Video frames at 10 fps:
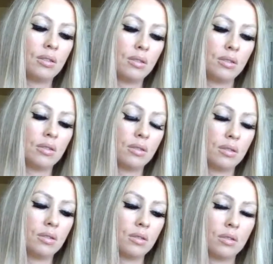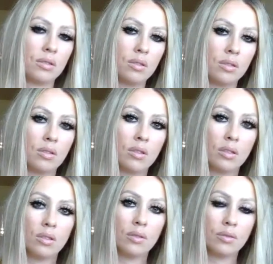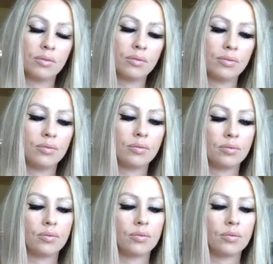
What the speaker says: (silence)